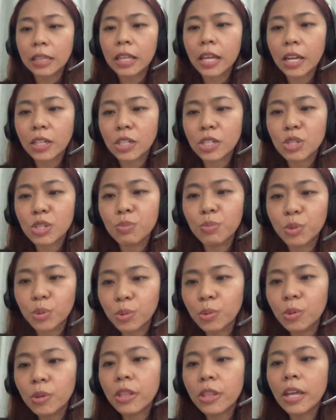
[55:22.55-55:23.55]
Letters
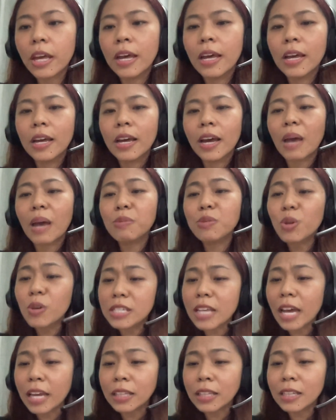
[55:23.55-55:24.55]
booth. I'm so
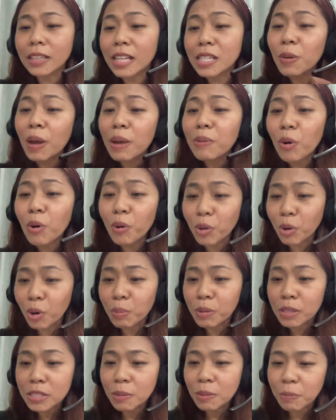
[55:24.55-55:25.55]
excited. That's why I'm going
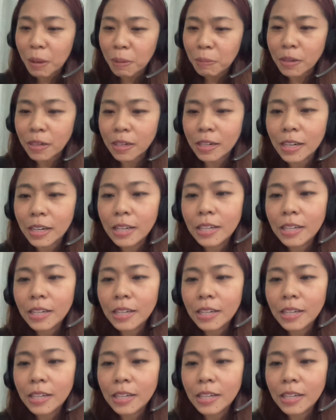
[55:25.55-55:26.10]
home in September.